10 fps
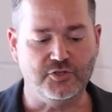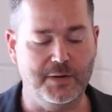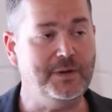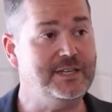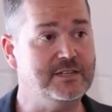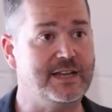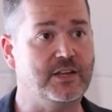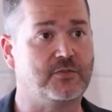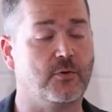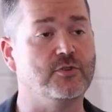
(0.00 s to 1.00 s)
GPT
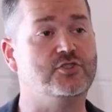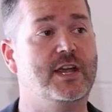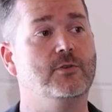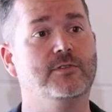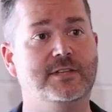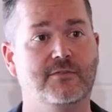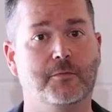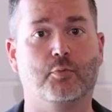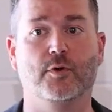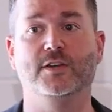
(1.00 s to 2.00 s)
stands for
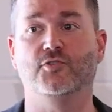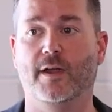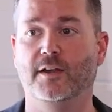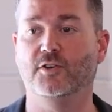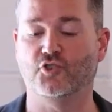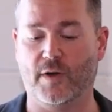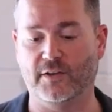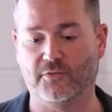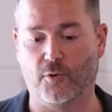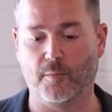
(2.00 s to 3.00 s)
Generative Pre-Trained
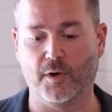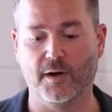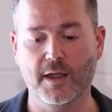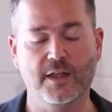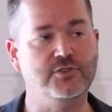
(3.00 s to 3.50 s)
Transformer,